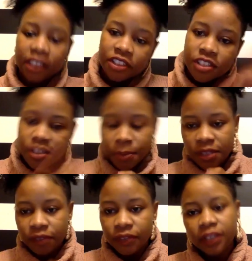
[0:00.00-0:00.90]

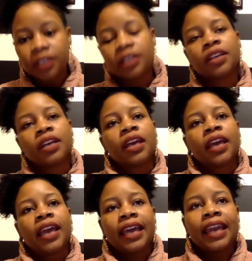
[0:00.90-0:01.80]
specifically.
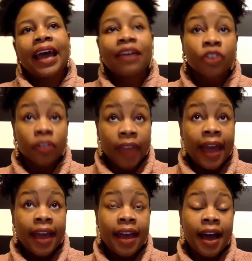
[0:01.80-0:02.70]
And after
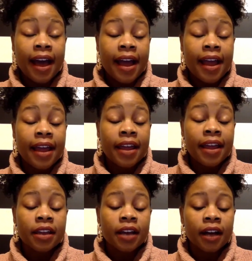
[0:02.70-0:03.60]
that, I